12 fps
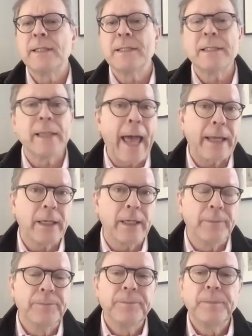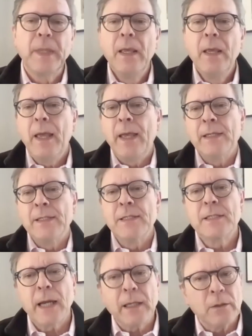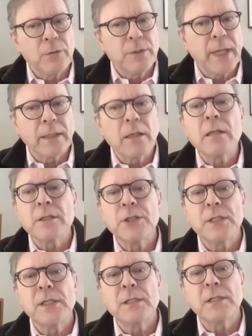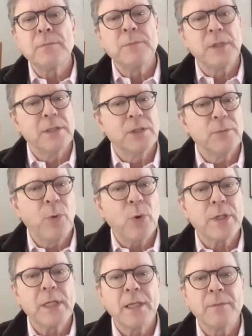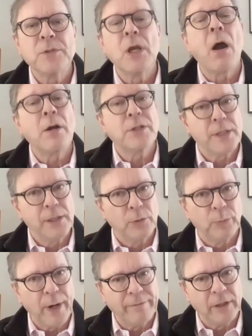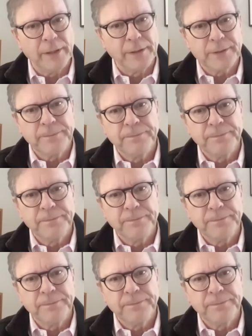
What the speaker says: is lacking, as siloed technology systems and support teams are still prevalent,